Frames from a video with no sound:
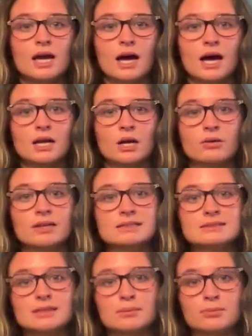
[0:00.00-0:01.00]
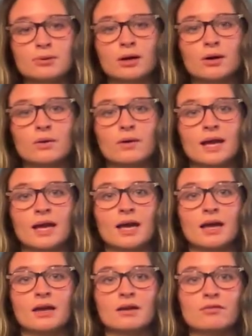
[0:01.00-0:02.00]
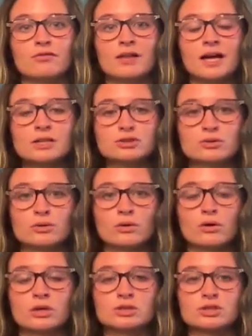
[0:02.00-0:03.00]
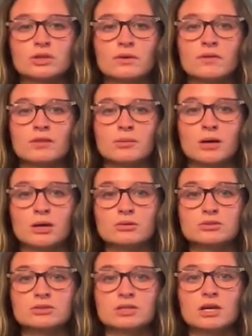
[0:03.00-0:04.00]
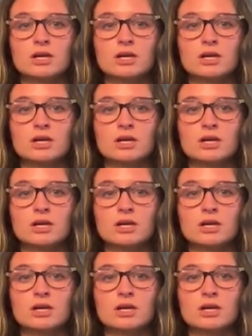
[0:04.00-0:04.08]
I know that Cipro and Flagyl are two of the most